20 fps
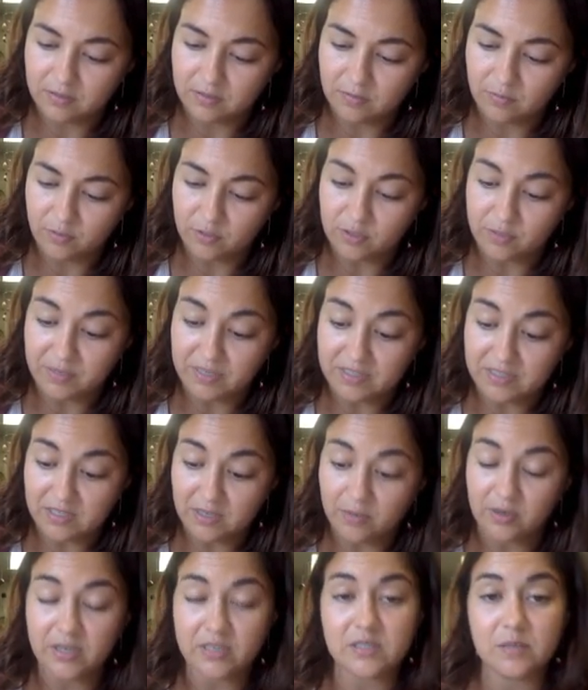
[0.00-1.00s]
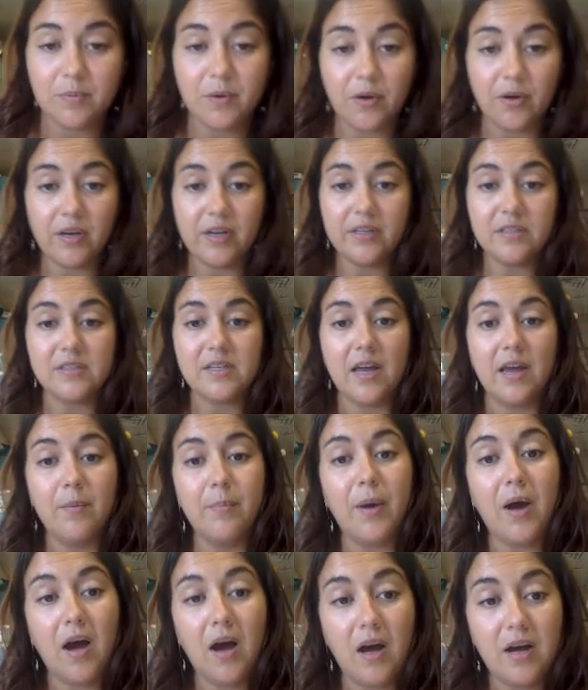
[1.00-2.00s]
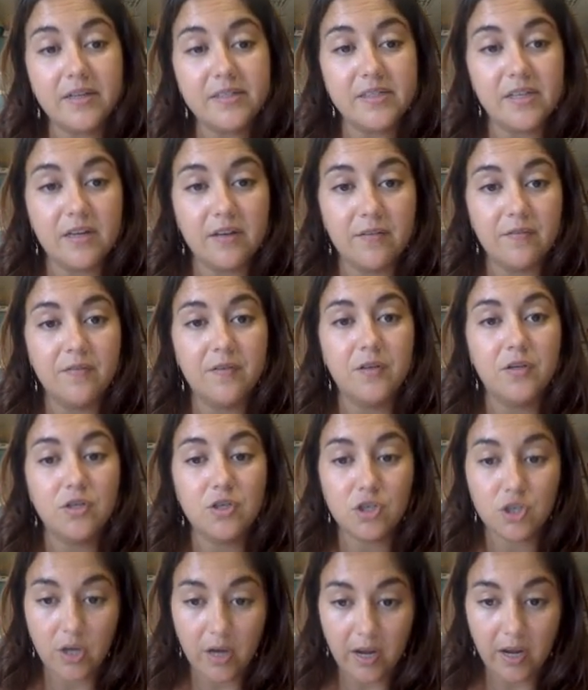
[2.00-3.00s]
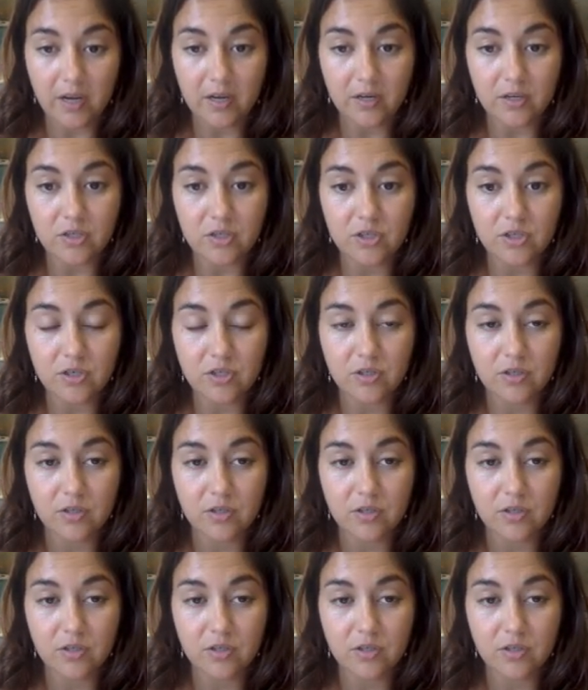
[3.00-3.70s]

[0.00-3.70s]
which means they would experience a positive change,